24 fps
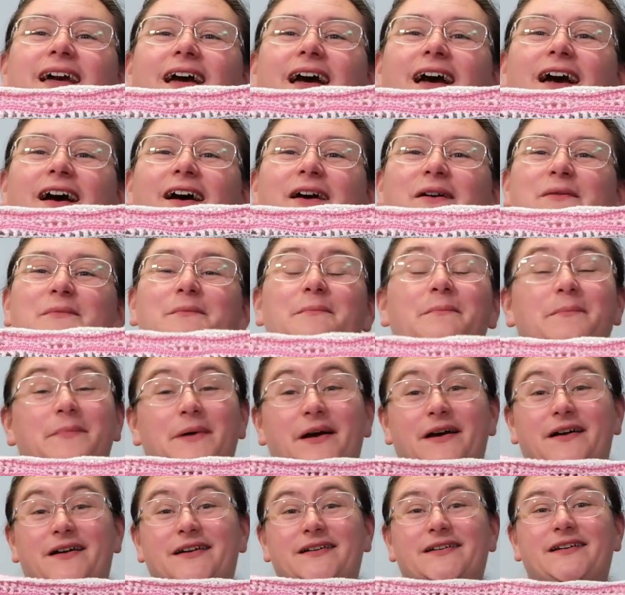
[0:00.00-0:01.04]
Um,
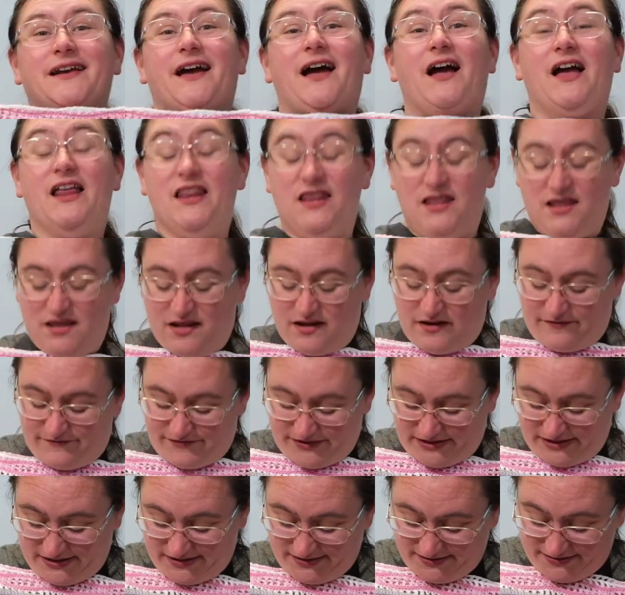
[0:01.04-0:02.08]
but I love
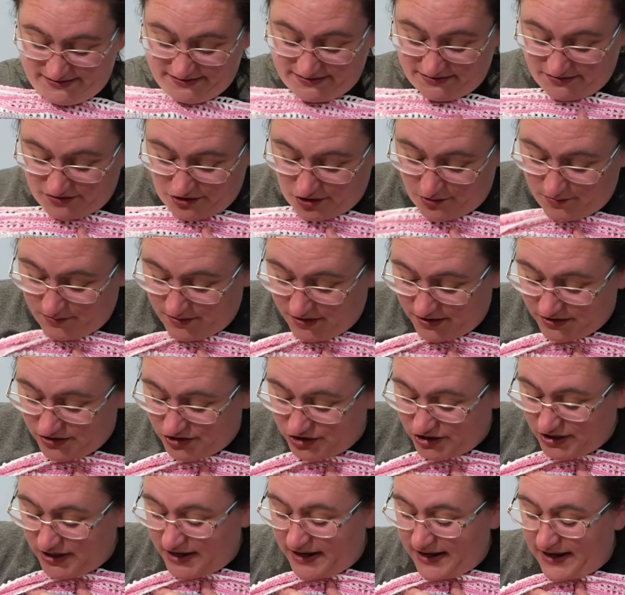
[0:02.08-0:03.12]
it so much.